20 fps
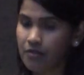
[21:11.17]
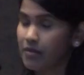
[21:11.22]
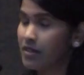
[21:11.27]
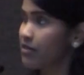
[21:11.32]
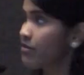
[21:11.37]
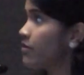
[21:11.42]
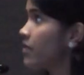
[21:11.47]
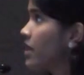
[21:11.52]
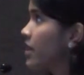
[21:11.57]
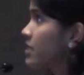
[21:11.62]

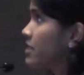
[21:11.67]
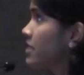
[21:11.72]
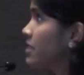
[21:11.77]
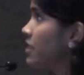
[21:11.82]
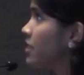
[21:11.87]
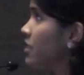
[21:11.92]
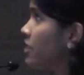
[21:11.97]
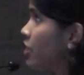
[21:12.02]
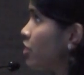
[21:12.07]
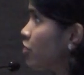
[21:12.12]
In fact, in
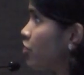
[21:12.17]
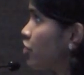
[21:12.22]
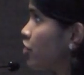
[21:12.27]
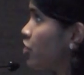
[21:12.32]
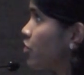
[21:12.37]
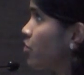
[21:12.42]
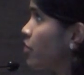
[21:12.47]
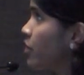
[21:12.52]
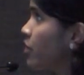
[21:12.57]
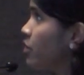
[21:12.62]
the
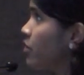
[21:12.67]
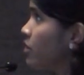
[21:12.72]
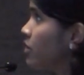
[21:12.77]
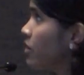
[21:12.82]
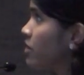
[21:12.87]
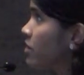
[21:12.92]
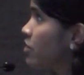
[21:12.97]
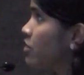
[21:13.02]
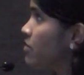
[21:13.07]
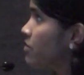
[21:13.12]
literature, when you
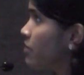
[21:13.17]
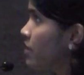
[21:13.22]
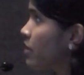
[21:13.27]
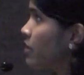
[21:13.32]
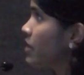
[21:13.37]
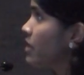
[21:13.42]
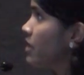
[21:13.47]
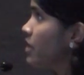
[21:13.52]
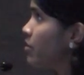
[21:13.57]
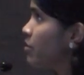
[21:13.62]
look, there's
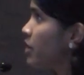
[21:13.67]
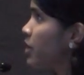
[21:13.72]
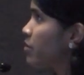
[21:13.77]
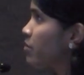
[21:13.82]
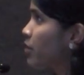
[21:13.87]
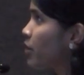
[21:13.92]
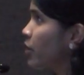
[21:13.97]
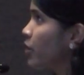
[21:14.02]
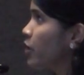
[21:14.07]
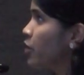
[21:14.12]
very limited
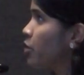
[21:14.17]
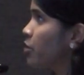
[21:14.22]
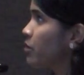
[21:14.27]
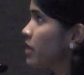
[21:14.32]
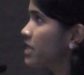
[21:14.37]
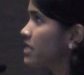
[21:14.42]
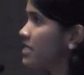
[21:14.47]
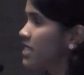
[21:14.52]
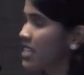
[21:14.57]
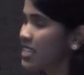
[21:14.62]

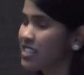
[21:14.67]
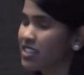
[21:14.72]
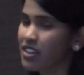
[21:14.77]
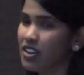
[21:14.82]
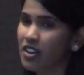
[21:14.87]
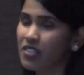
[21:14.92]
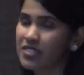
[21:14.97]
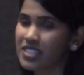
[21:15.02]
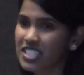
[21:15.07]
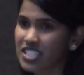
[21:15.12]
proteomic data
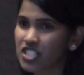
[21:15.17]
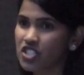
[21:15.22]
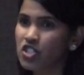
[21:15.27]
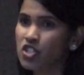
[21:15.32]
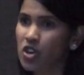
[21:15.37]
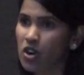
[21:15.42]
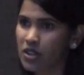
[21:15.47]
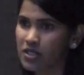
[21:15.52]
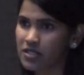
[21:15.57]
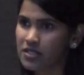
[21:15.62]
on these
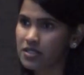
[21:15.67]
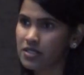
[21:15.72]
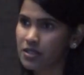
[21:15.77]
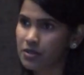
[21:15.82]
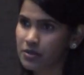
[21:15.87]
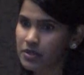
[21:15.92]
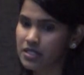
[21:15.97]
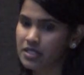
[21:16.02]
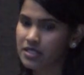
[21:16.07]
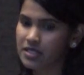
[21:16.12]

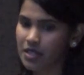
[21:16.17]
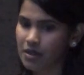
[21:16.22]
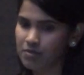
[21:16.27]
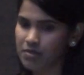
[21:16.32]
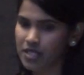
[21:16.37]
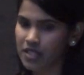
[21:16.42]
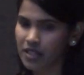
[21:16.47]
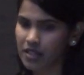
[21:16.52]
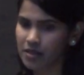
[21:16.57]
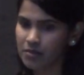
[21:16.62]
non-serous
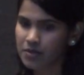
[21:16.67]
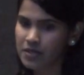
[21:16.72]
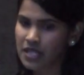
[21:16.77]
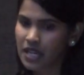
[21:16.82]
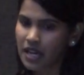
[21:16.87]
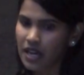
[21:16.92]
subtypes,